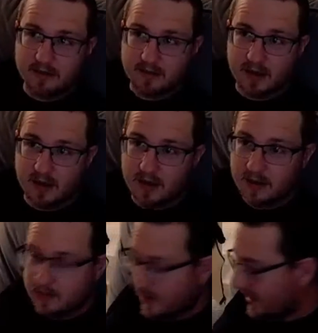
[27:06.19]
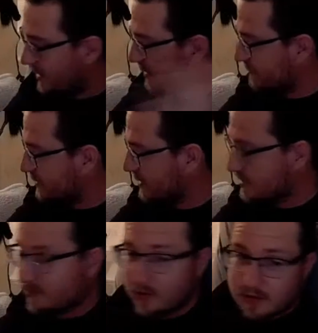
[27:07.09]
8 out of 10
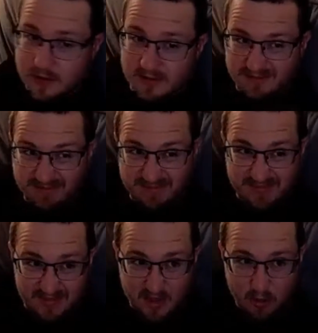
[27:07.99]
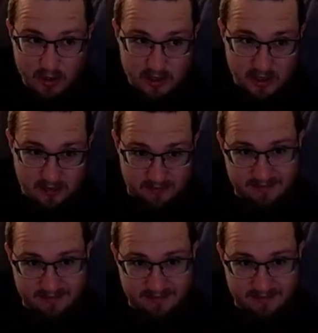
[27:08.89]
spooks. Go watch it.